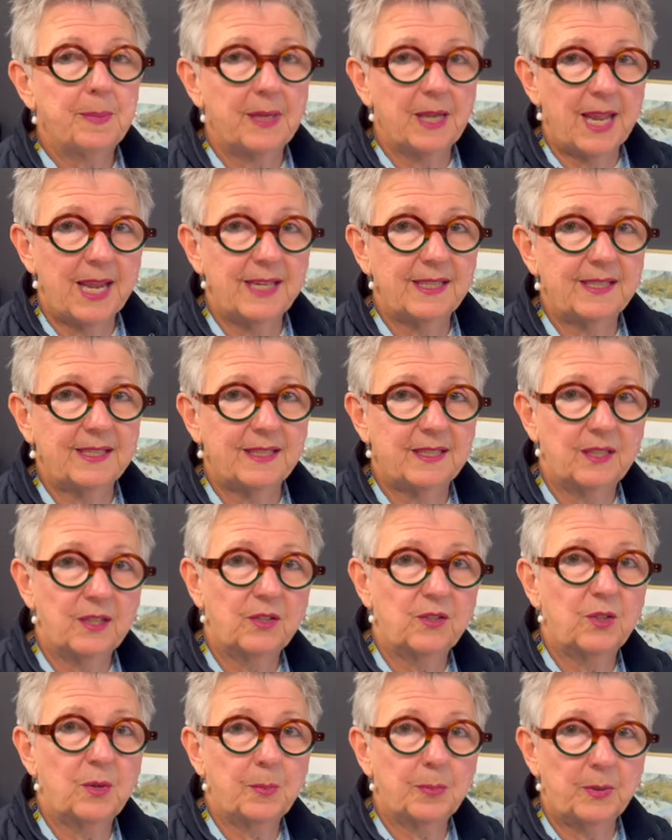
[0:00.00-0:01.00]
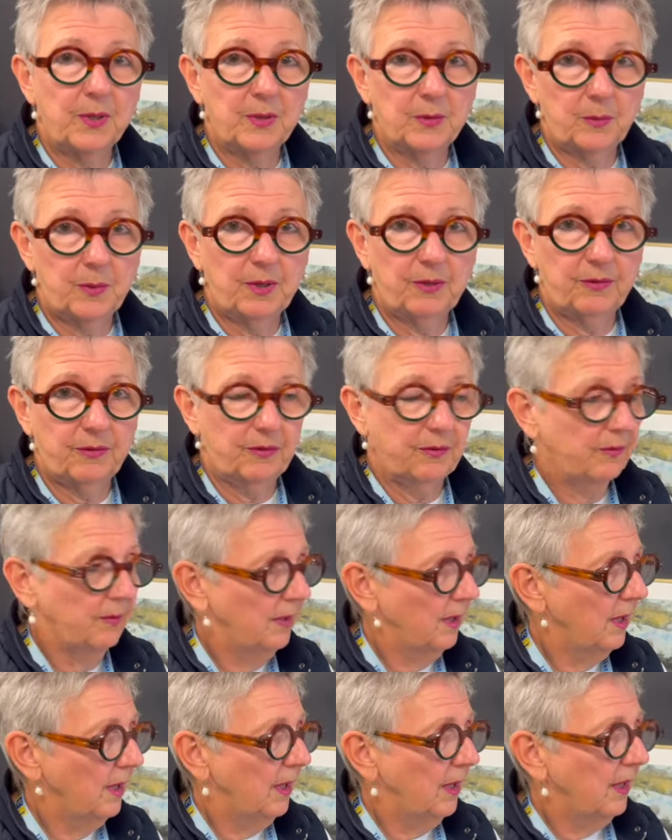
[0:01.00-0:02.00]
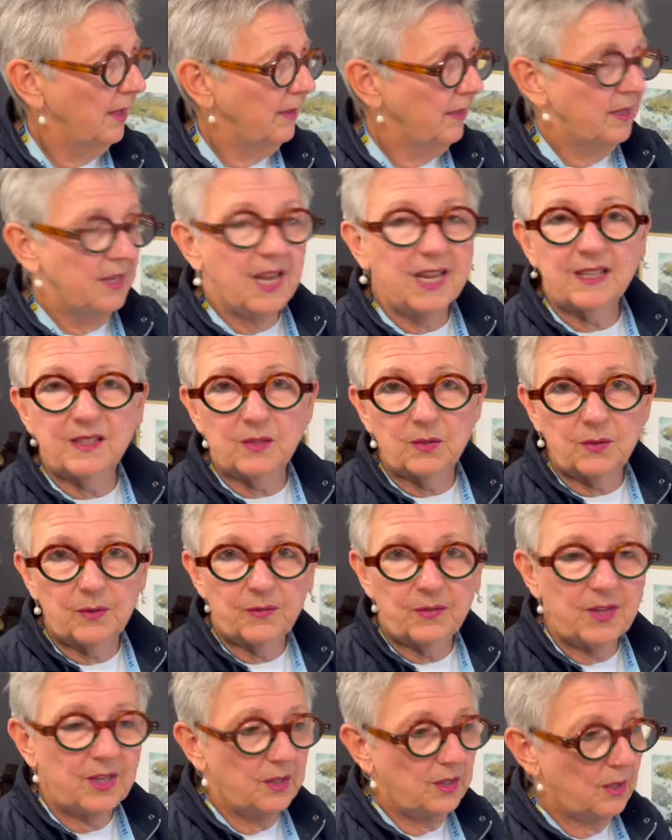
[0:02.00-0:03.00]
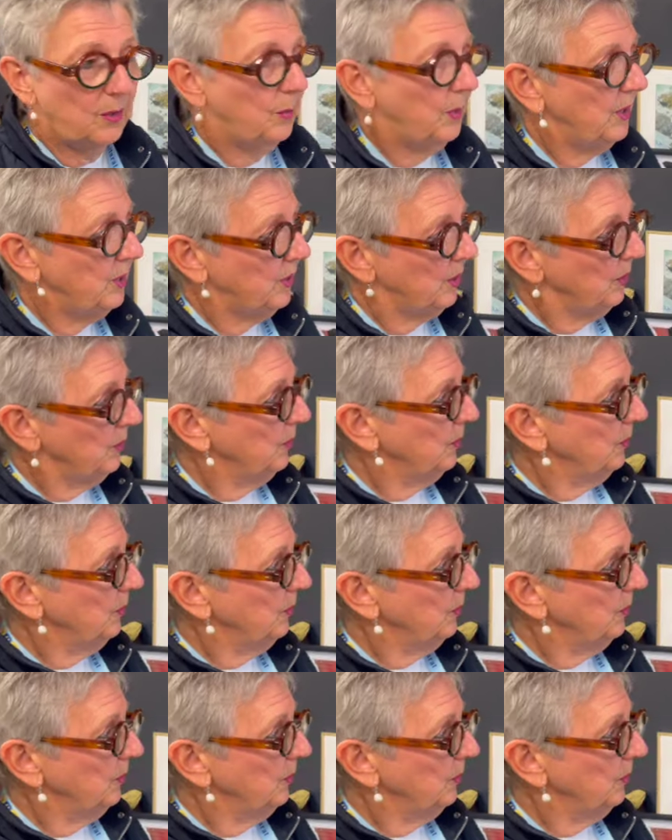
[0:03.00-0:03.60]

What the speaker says: plates to print with. The next sort of thing that we do